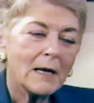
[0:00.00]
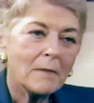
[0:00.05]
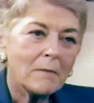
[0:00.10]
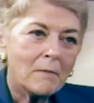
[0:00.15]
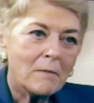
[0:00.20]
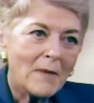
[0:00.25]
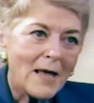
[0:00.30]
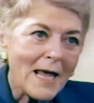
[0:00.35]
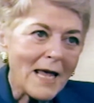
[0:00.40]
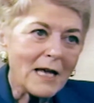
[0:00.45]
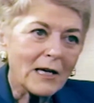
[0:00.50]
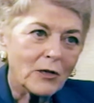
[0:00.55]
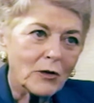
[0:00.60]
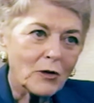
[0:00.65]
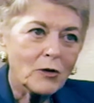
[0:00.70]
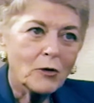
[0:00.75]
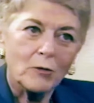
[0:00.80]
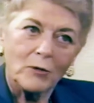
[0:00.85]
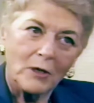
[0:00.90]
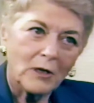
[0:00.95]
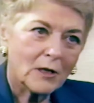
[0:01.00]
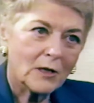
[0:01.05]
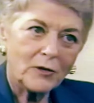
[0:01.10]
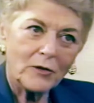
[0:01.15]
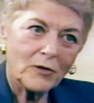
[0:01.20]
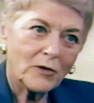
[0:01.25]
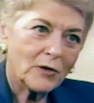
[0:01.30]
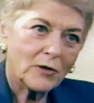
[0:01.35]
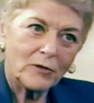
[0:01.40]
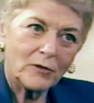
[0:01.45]
Men who are
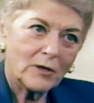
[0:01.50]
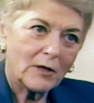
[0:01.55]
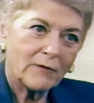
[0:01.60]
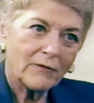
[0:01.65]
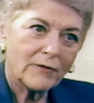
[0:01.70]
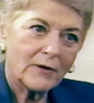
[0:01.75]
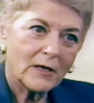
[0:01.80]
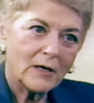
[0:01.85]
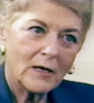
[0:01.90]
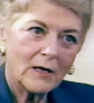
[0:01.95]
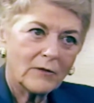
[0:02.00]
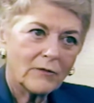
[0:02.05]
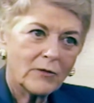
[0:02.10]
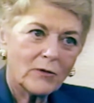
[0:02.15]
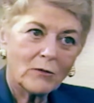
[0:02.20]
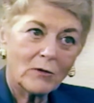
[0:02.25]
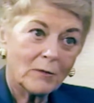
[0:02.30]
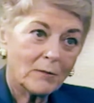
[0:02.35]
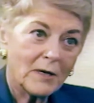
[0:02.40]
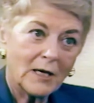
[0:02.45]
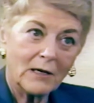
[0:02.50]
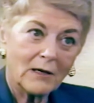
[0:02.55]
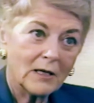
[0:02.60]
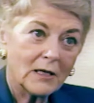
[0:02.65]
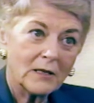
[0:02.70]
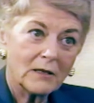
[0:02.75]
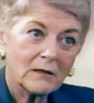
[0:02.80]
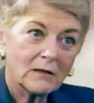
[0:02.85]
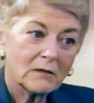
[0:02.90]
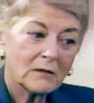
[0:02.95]
under thirty-five, who are
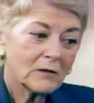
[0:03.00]
married,